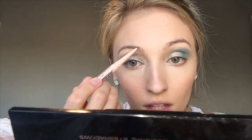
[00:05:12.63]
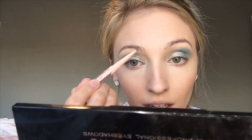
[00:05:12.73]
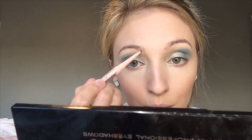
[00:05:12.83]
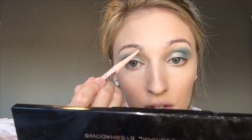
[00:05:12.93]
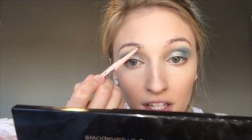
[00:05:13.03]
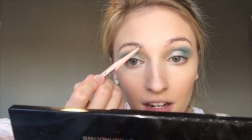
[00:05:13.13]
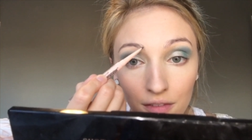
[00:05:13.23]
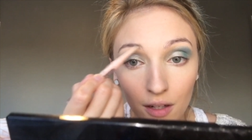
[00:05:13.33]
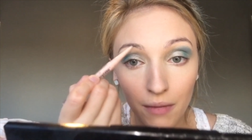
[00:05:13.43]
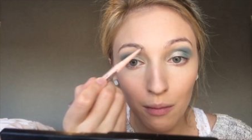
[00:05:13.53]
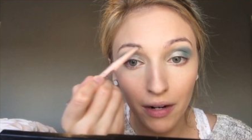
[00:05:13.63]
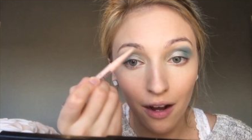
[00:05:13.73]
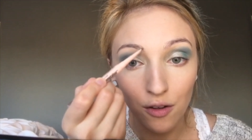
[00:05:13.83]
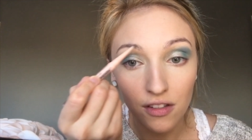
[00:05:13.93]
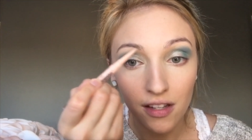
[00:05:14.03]
And I'm just going to fill in my
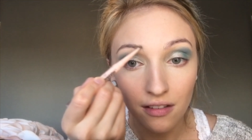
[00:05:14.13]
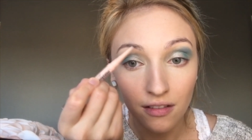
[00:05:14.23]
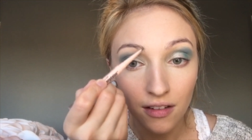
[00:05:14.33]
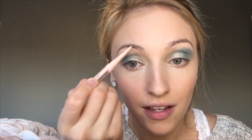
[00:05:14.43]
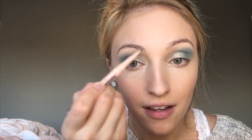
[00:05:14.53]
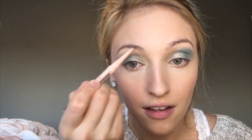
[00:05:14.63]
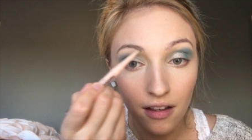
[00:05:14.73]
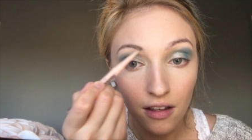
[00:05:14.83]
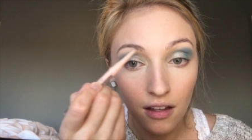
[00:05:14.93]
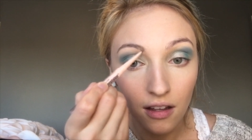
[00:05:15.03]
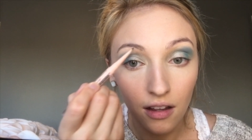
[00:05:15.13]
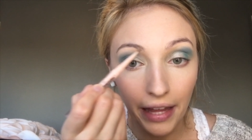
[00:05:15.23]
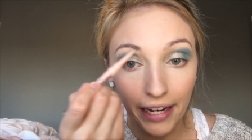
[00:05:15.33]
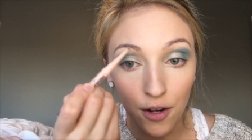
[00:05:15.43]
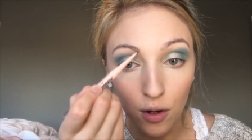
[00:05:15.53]
brows
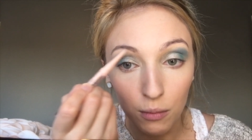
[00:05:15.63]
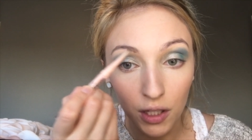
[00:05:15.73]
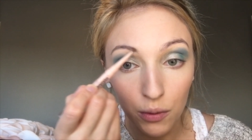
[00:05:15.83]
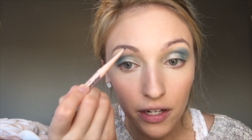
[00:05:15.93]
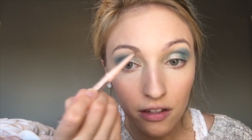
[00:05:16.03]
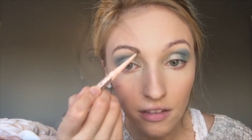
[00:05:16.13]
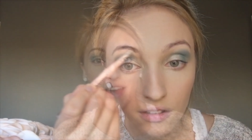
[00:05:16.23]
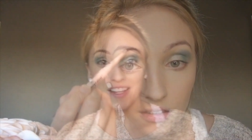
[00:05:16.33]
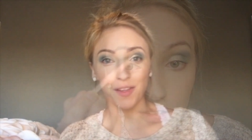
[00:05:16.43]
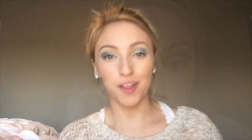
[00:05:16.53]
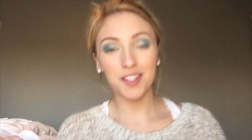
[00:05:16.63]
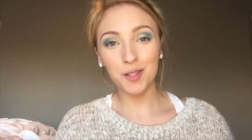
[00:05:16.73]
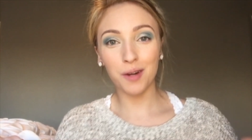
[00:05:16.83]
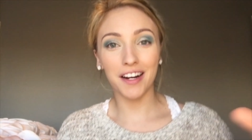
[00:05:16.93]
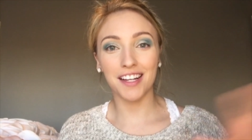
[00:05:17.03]
like I normally would. Okay, so this
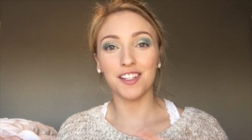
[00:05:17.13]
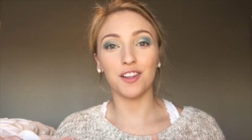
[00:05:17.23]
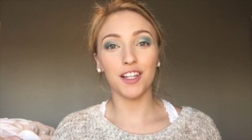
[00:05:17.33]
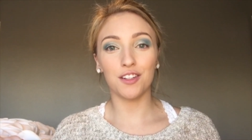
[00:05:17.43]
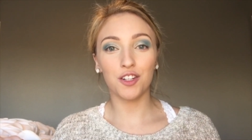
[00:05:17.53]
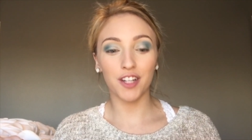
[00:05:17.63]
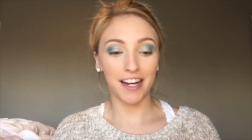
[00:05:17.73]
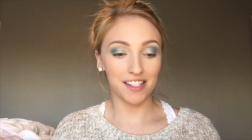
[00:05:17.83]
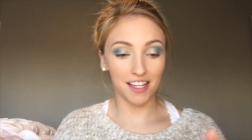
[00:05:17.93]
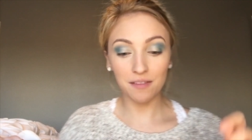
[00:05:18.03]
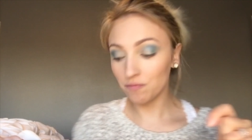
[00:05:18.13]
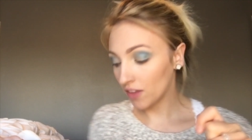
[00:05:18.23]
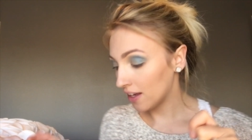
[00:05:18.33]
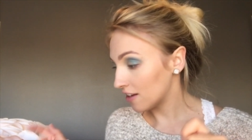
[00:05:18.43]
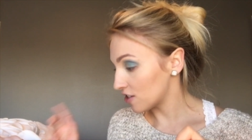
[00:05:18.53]
is where it gets a little crazy.
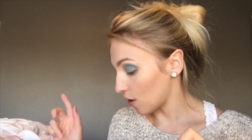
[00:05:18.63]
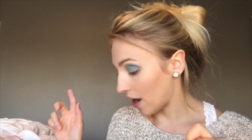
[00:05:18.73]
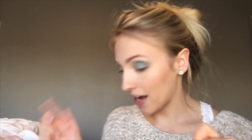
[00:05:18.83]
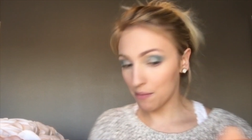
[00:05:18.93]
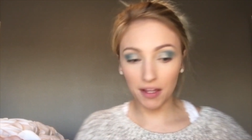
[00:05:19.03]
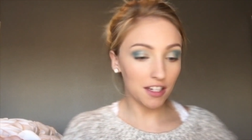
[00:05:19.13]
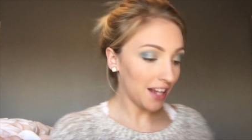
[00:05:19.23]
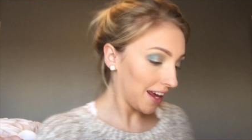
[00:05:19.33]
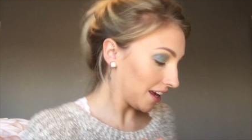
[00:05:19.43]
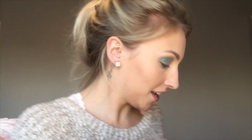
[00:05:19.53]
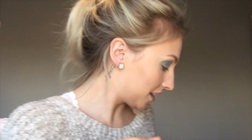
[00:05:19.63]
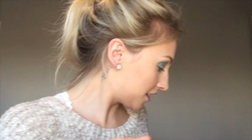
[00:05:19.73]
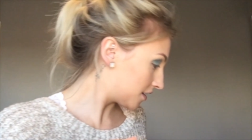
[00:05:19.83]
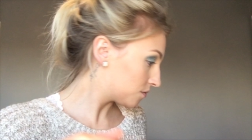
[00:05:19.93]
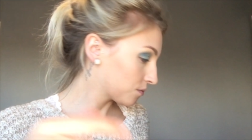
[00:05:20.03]
So I'm going to take,
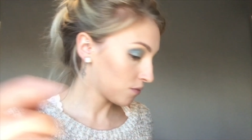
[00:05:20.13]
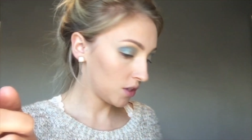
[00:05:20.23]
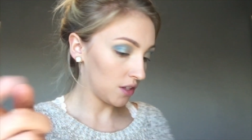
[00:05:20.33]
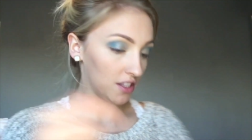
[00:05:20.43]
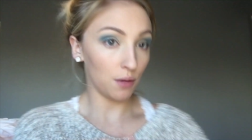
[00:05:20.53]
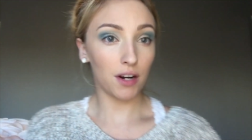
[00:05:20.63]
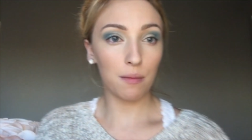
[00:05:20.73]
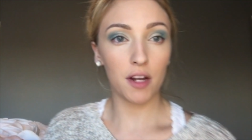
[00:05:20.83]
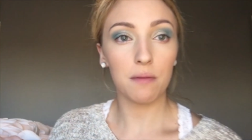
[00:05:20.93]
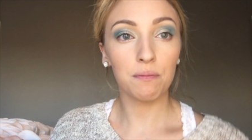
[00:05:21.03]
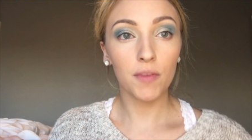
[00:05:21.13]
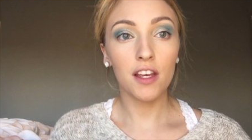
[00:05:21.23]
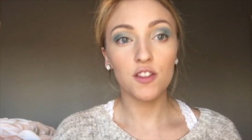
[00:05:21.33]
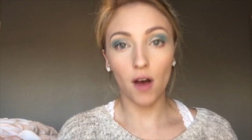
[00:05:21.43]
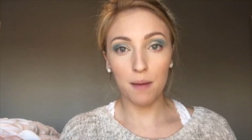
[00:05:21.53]
let's see, where'd I put it?
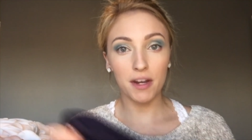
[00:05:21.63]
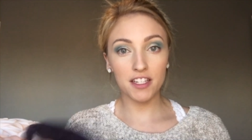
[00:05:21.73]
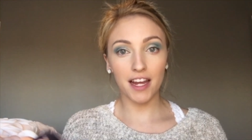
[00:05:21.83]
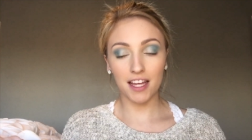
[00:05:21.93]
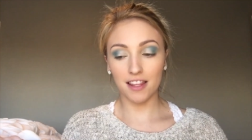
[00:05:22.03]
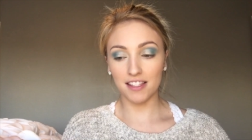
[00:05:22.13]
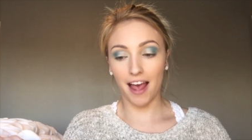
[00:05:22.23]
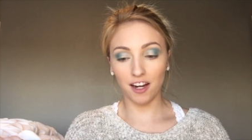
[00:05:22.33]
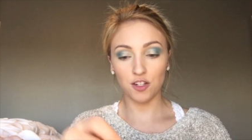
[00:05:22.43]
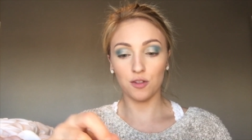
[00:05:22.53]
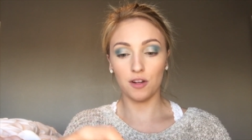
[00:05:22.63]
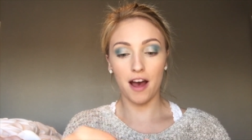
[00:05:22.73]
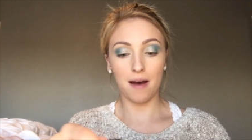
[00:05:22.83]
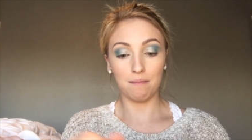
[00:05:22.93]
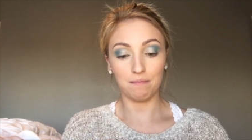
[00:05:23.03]
So I'm going to take this actual,
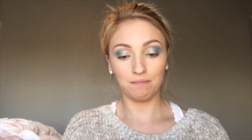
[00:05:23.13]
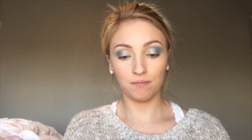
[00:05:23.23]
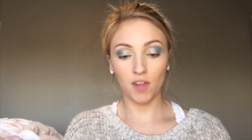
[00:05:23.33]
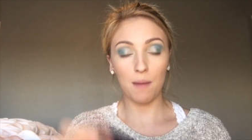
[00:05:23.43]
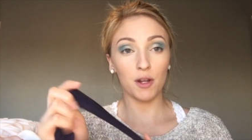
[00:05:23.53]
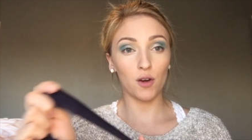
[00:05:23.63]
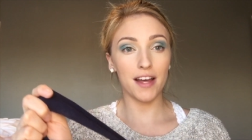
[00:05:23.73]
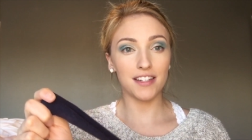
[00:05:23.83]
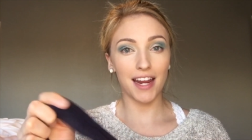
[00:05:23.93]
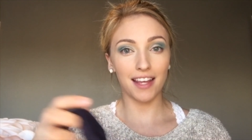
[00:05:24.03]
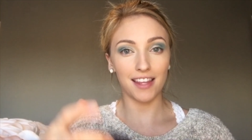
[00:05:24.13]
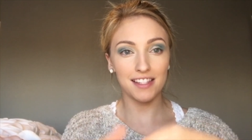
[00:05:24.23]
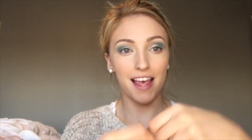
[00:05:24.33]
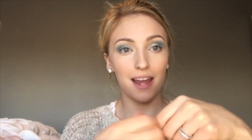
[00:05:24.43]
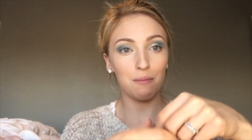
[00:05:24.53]
I'm going to go ahead and take
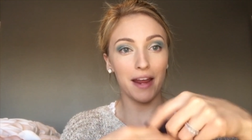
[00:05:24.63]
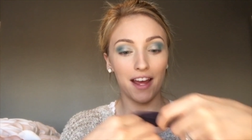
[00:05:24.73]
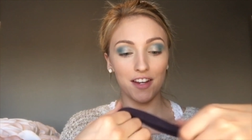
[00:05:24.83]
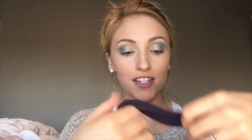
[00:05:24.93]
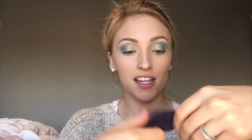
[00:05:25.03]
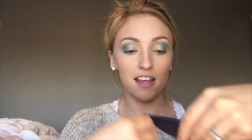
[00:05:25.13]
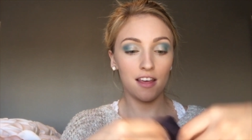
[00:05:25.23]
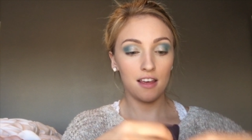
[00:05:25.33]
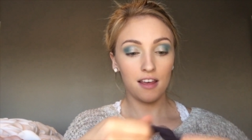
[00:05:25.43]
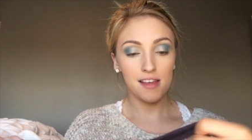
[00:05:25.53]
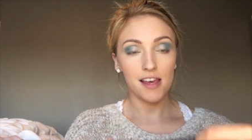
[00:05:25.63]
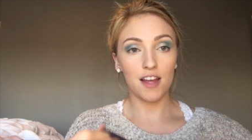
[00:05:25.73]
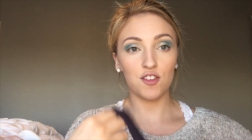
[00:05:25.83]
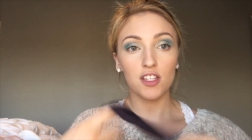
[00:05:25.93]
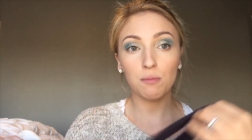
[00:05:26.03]
this headband
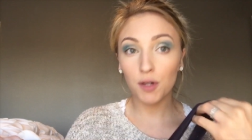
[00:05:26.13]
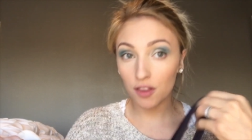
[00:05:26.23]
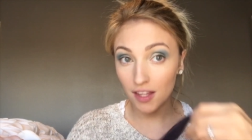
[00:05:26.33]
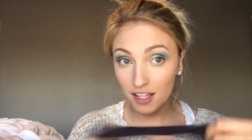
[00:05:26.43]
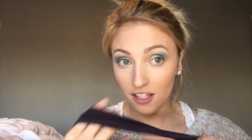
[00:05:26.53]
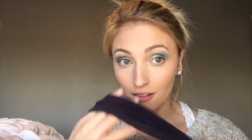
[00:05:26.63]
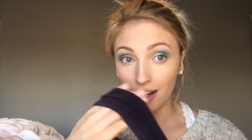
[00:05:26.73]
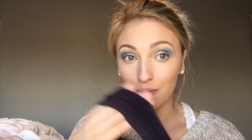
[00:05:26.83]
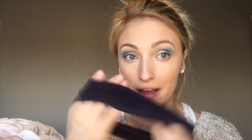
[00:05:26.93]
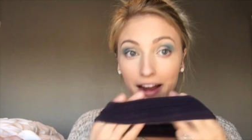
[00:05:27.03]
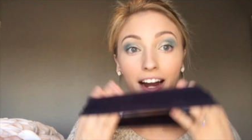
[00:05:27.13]
and just put this around my